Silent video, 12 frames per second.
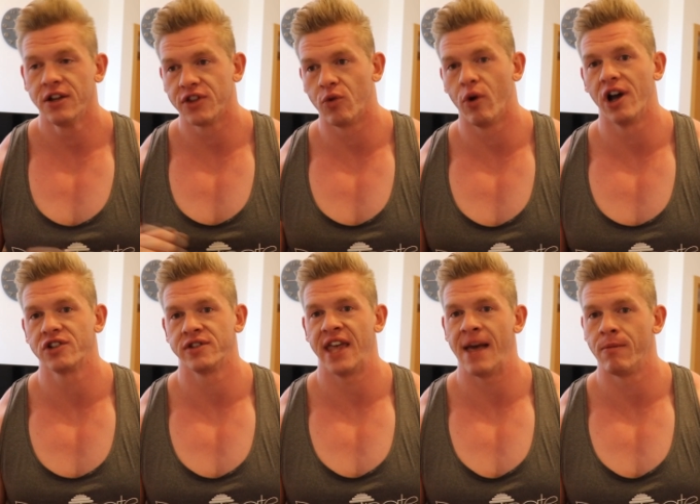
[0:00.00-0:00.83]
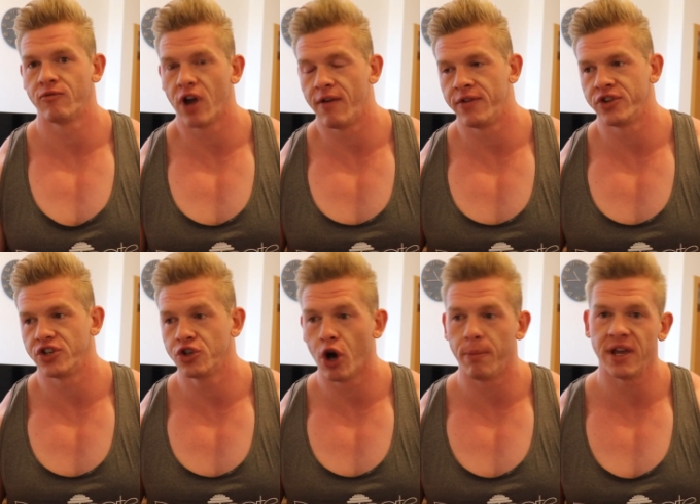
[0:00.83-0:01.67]
that works for them rather than
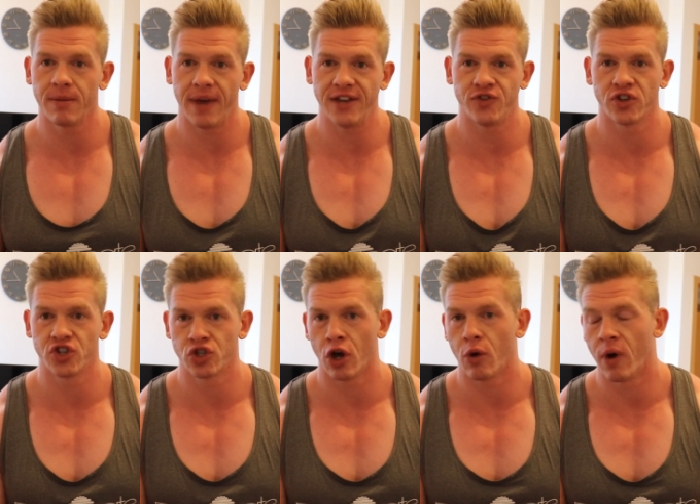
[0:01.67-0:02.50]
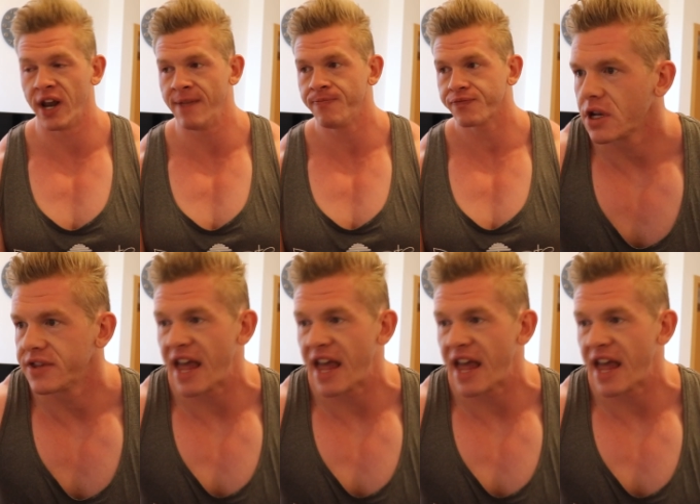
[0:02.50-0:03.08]
just copying and pasting a stock one in.